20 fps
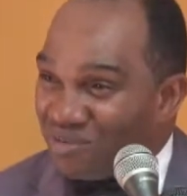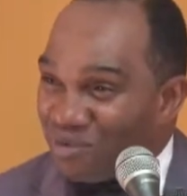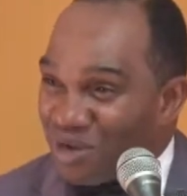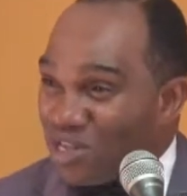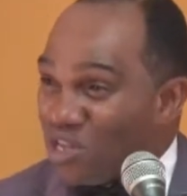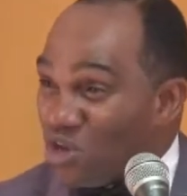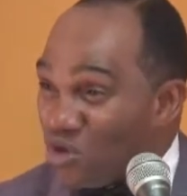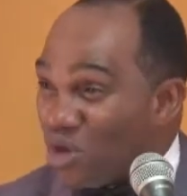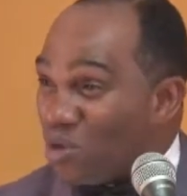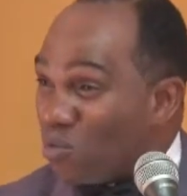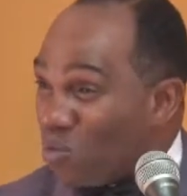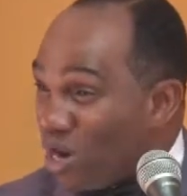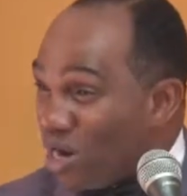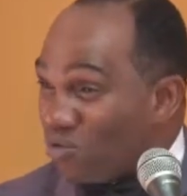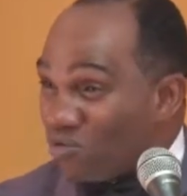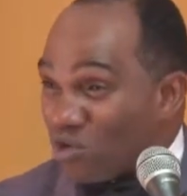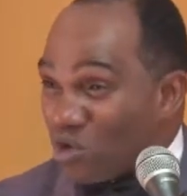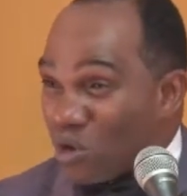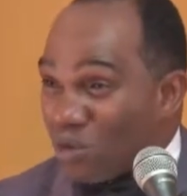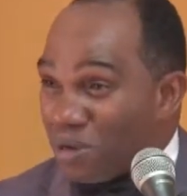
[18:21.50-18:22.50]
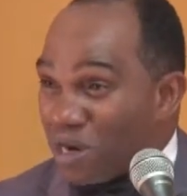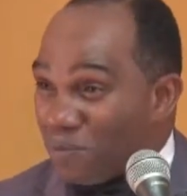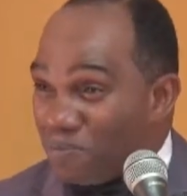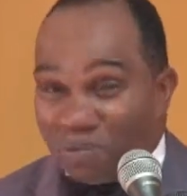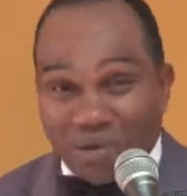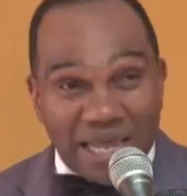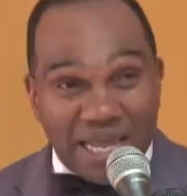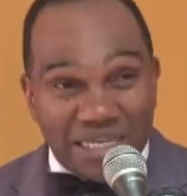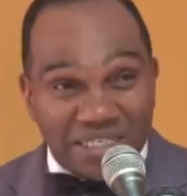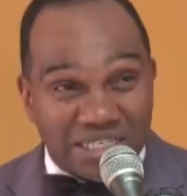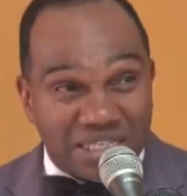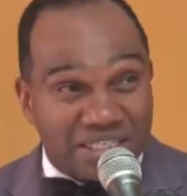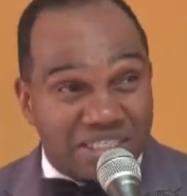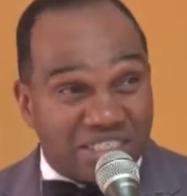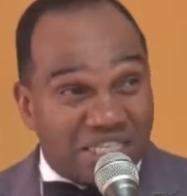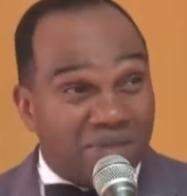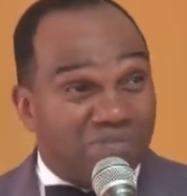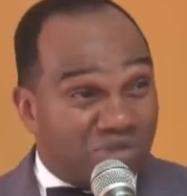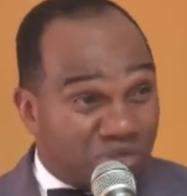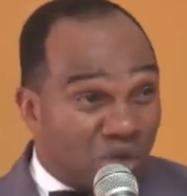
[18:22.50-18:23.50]
Where you in one room in a place and
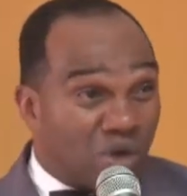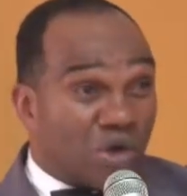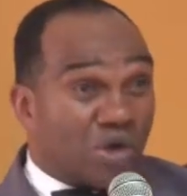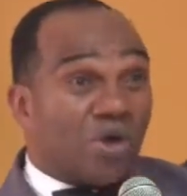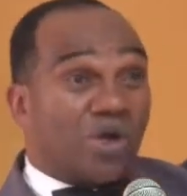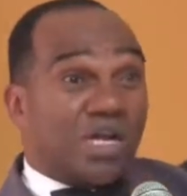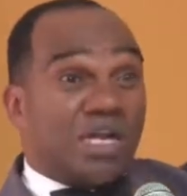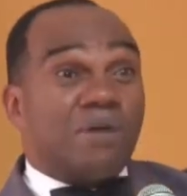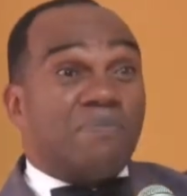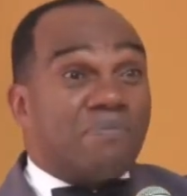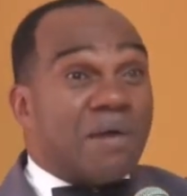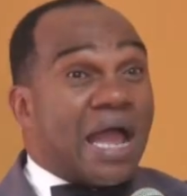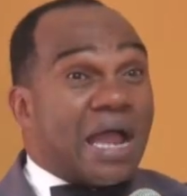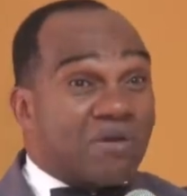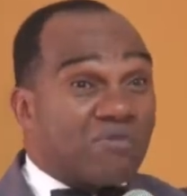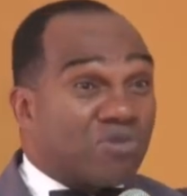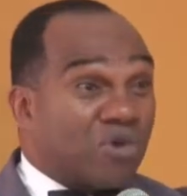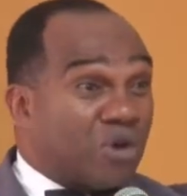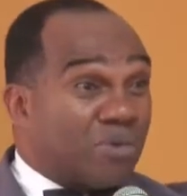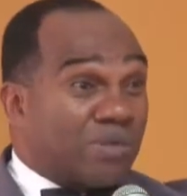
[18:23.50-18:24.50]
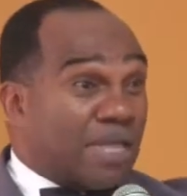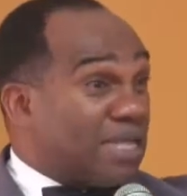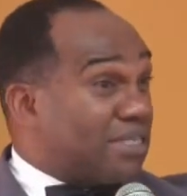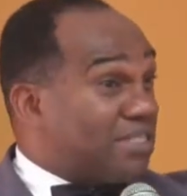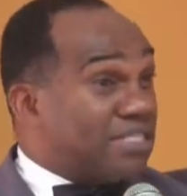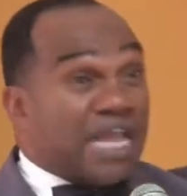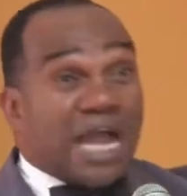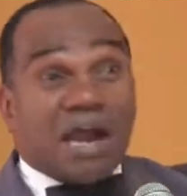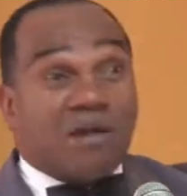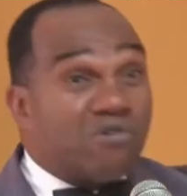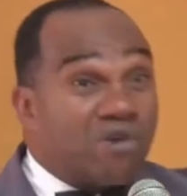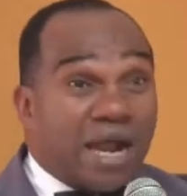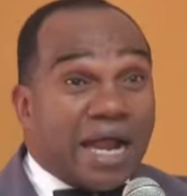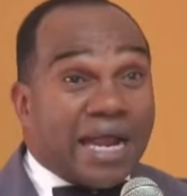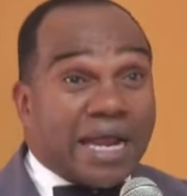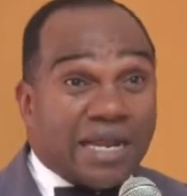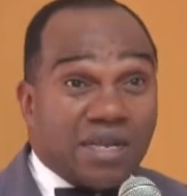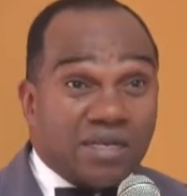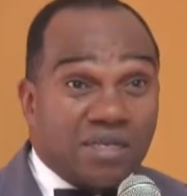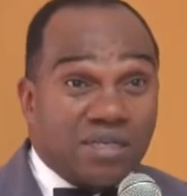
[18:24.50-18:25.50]
something's going on in the back room that's not
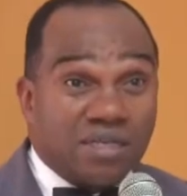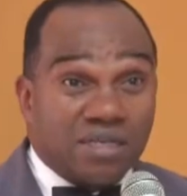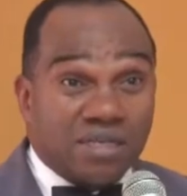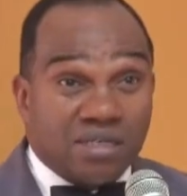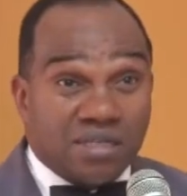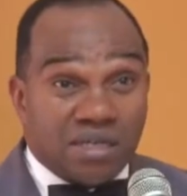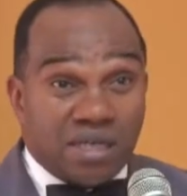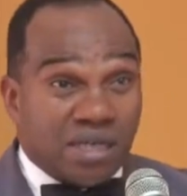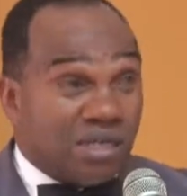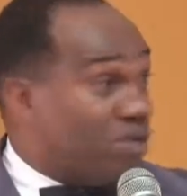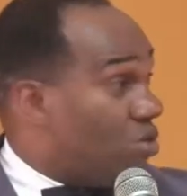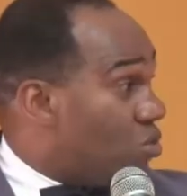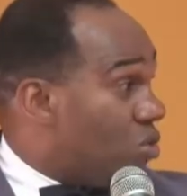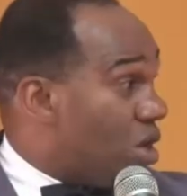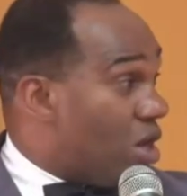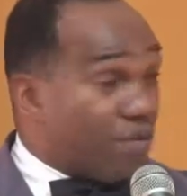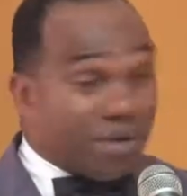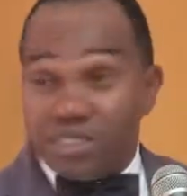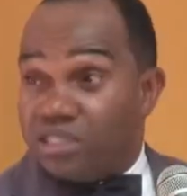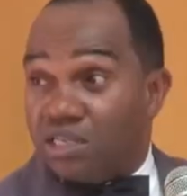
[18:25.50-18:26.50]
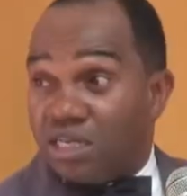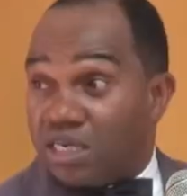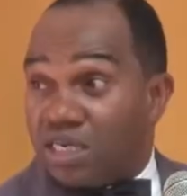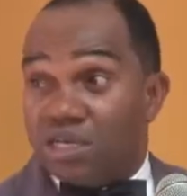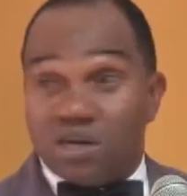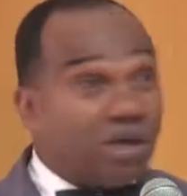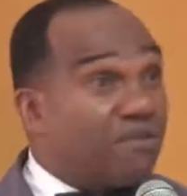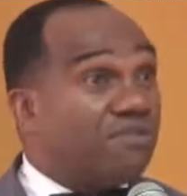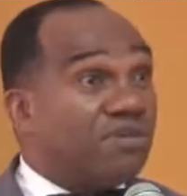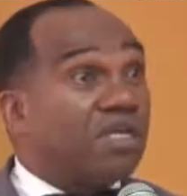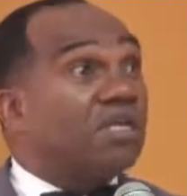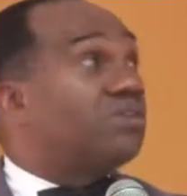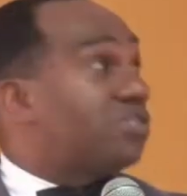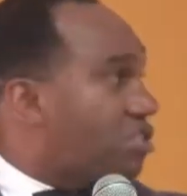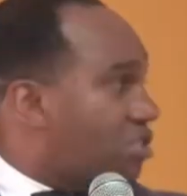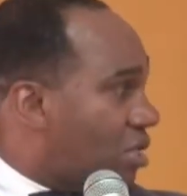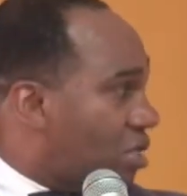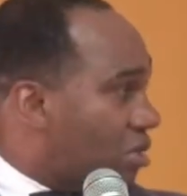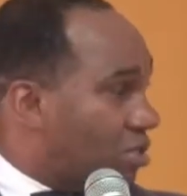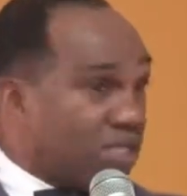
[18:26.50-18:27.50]
right. And you always looking over your
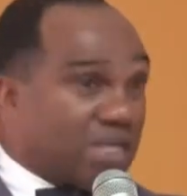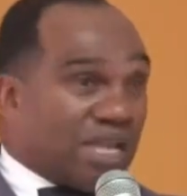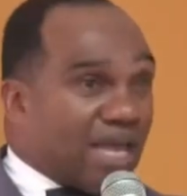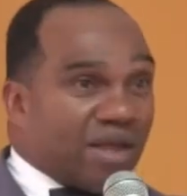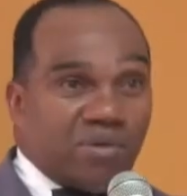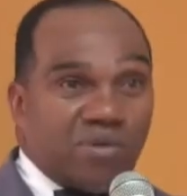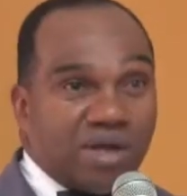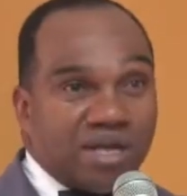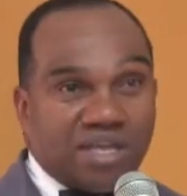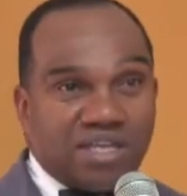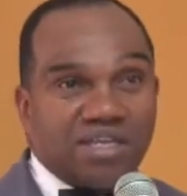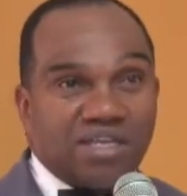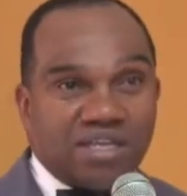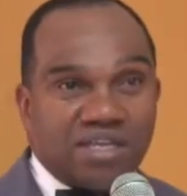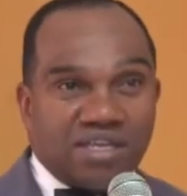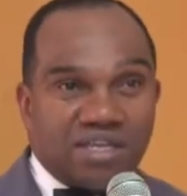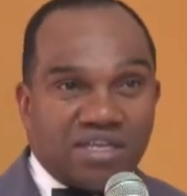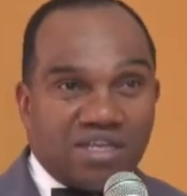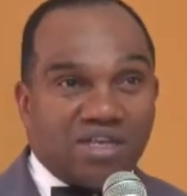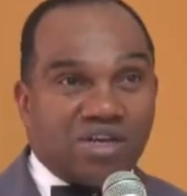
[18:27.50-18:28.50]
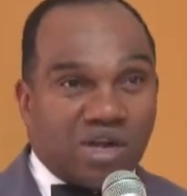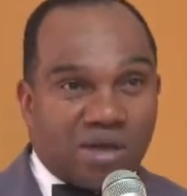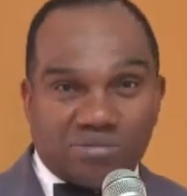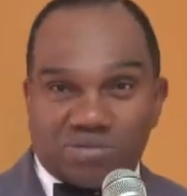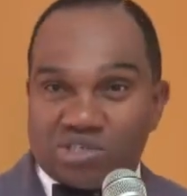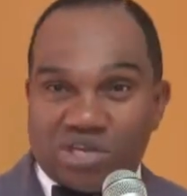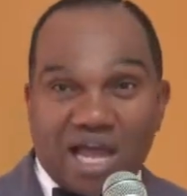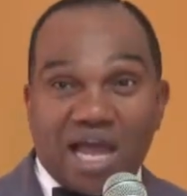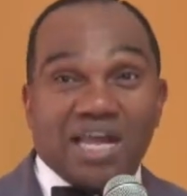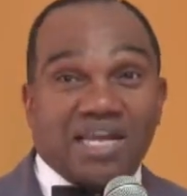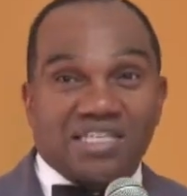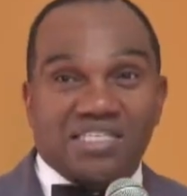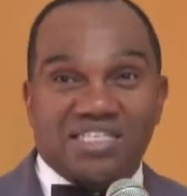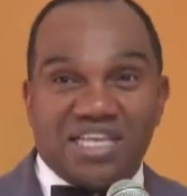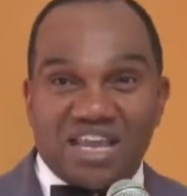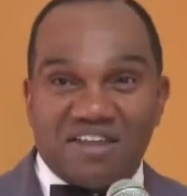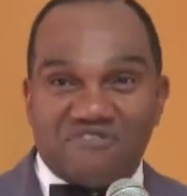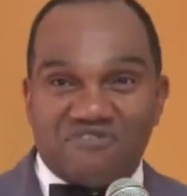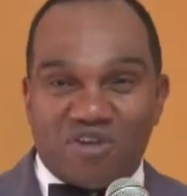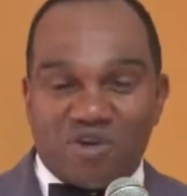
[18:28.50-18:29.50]
shoulder like, what? You know, I'm trying to
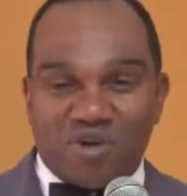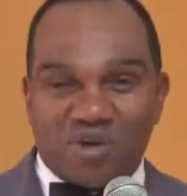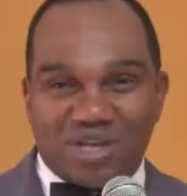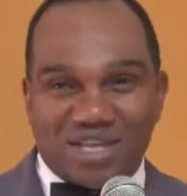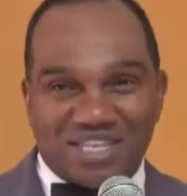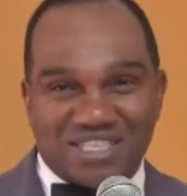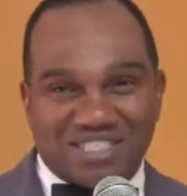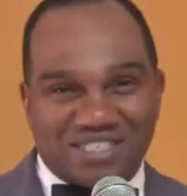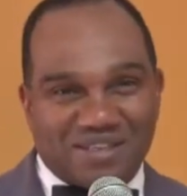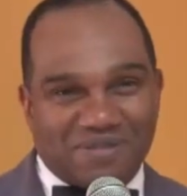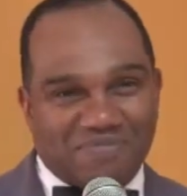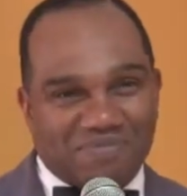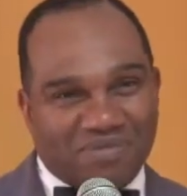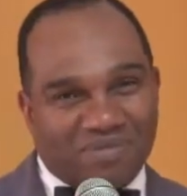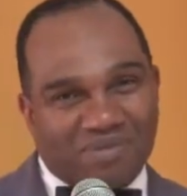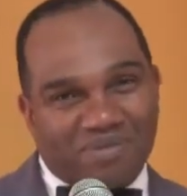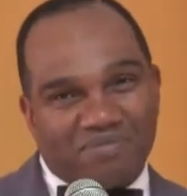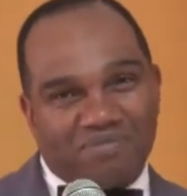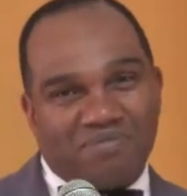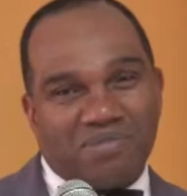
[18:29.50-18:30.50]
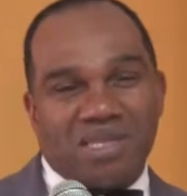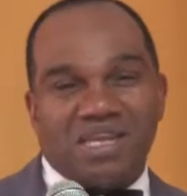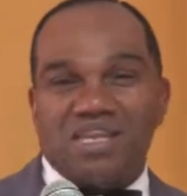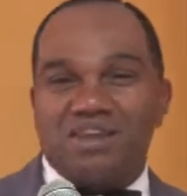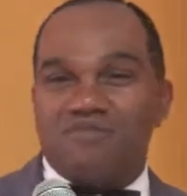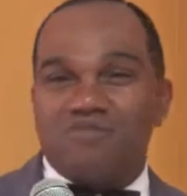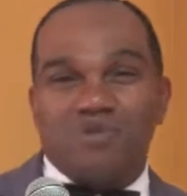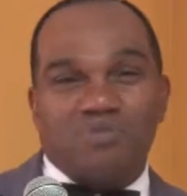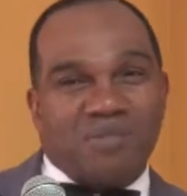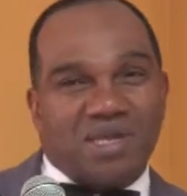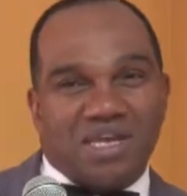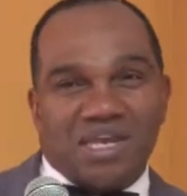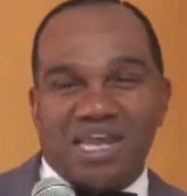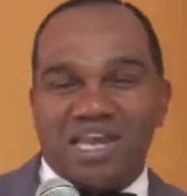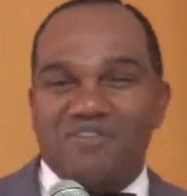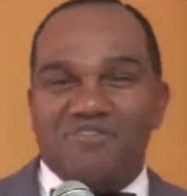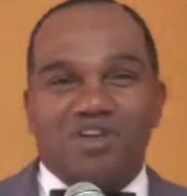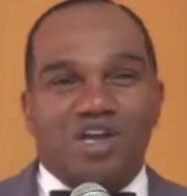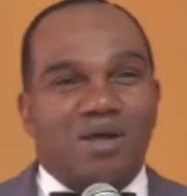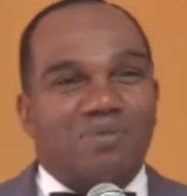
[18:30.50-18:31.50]
stay focused. Many of you may
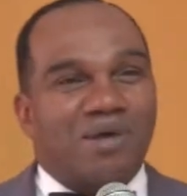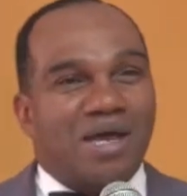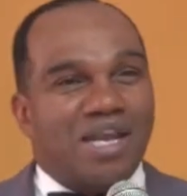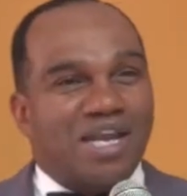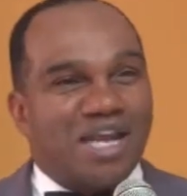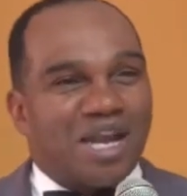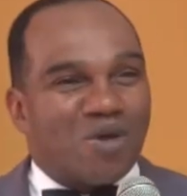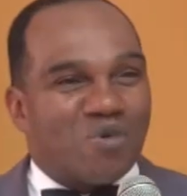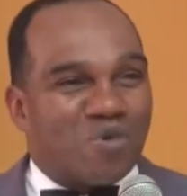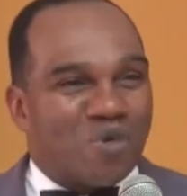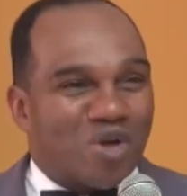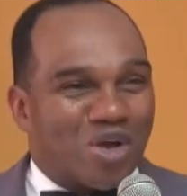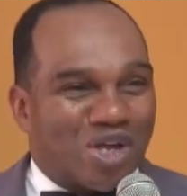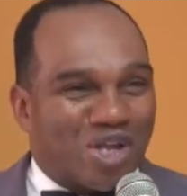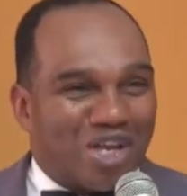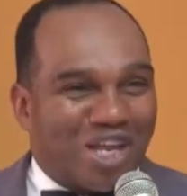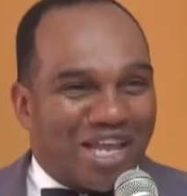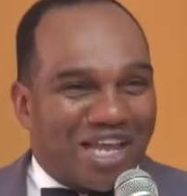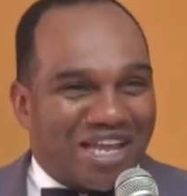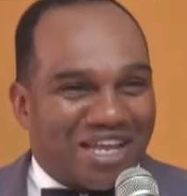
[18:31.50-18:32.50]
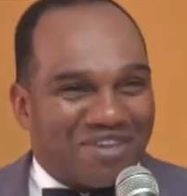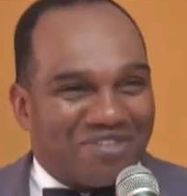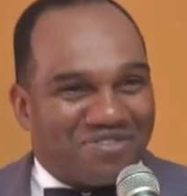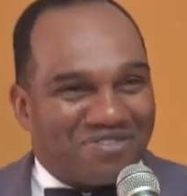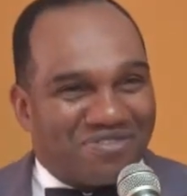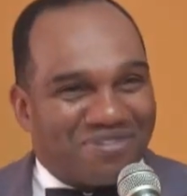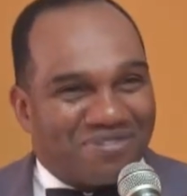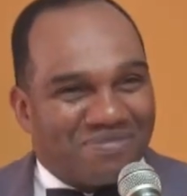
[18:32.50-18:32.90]
not have come out of that walk of life.